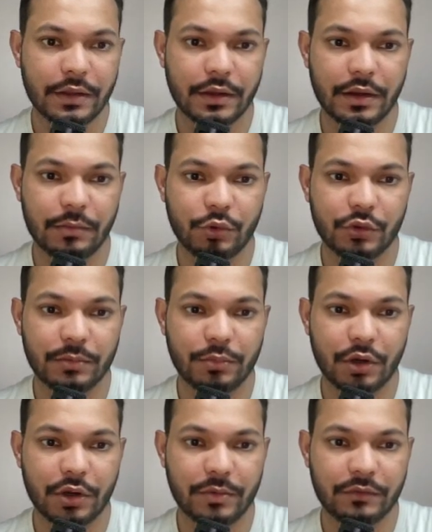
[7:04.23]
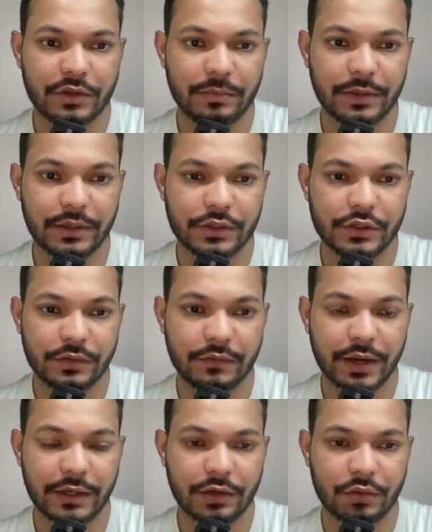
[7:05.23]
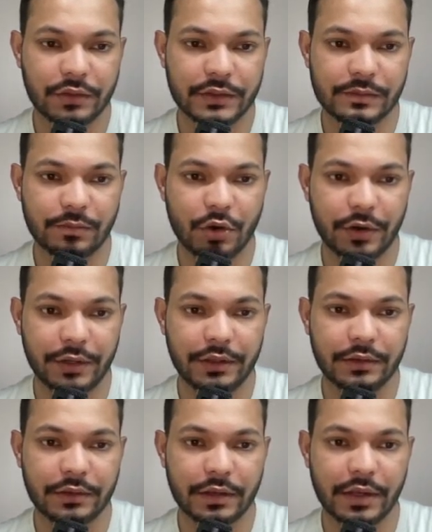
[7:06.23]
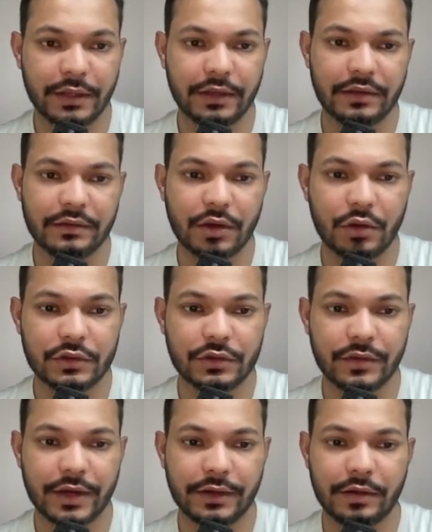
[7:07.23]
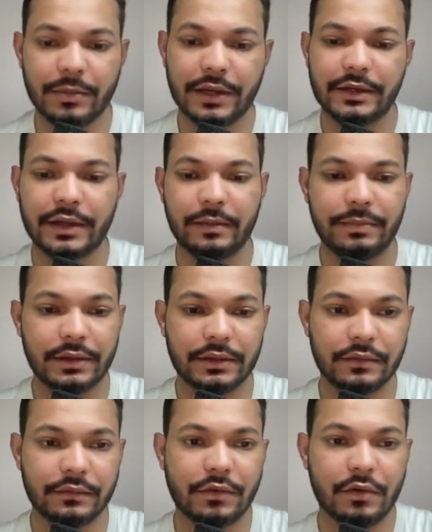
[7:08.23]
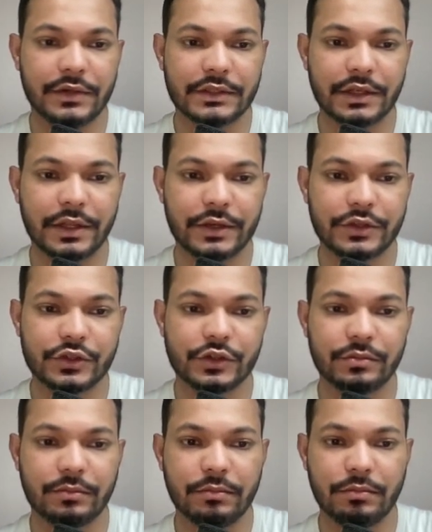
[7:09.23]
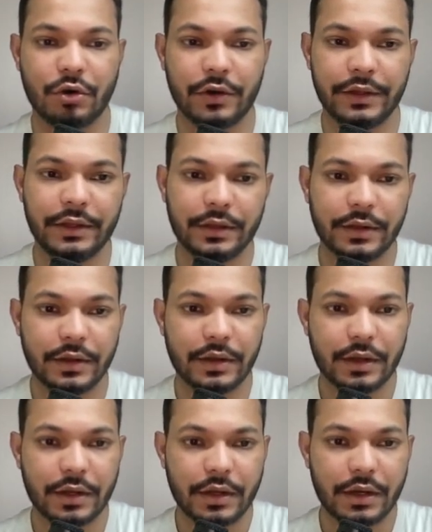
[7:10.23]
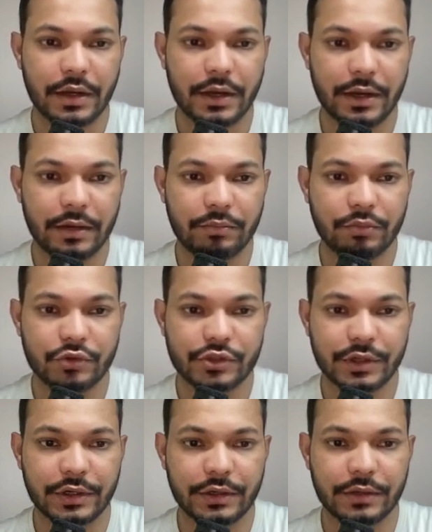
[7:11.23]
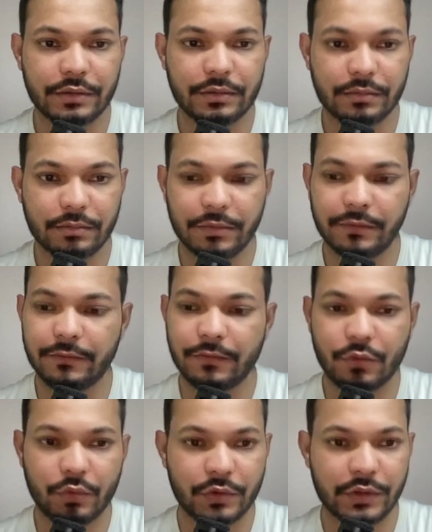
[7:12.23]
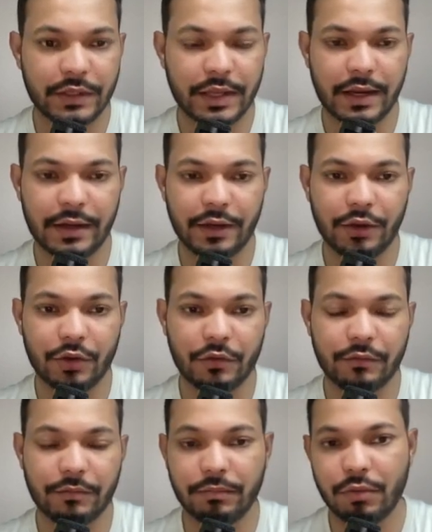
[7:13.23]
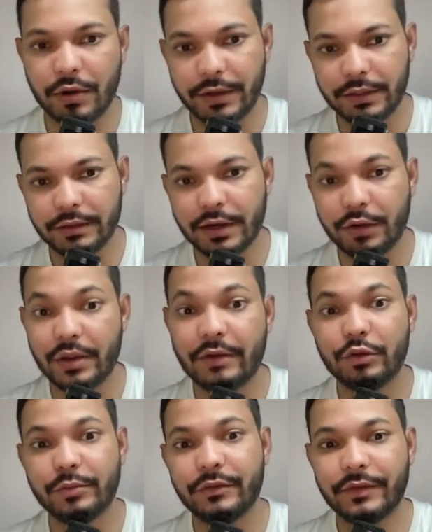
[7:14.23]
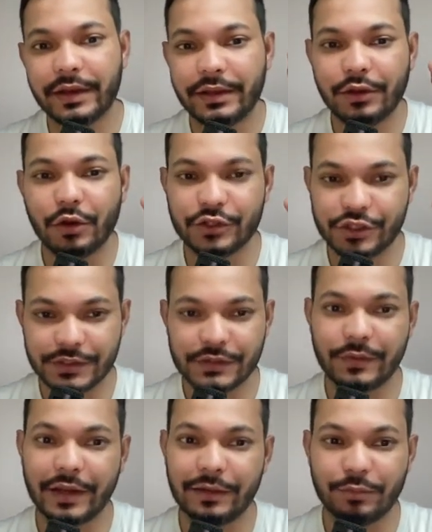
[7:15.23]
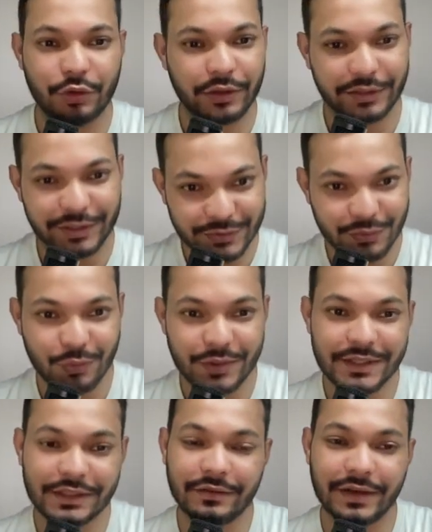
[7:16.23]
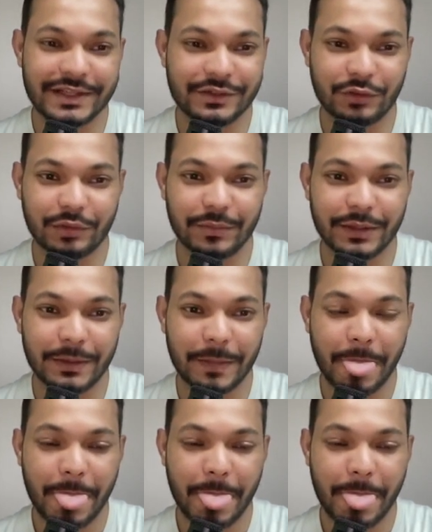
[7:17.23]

come to the bottom of the page, find out this body. I can also find it by typing /body and pushed it before the ending of body. And you have to be very conscious while putting these codes, otherwise you will be